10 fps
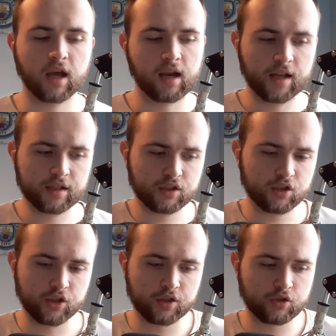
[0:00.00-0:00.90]
let's
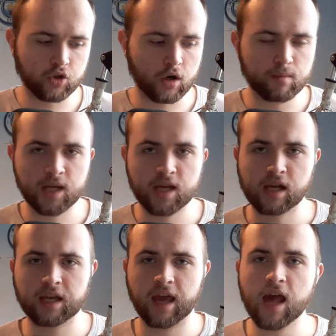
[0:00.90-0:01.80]
just try and be
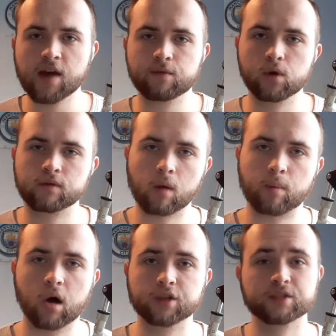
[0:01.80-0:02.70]
careful with our
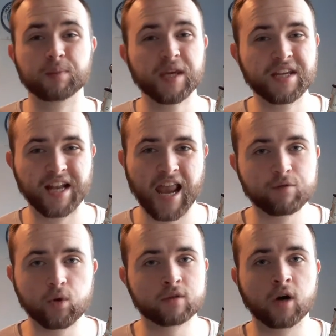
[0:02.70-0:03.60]
passing. Be clever
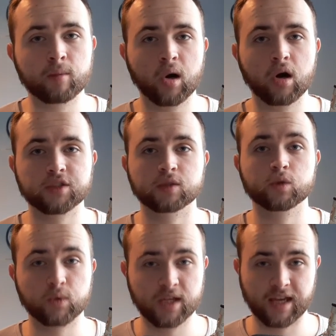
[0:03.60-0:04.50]
with our passing,
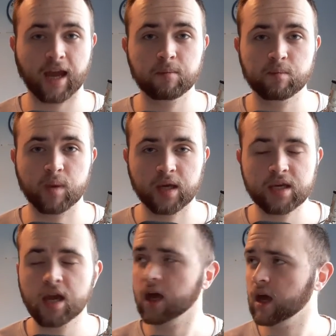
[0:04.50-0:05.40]
which we can be.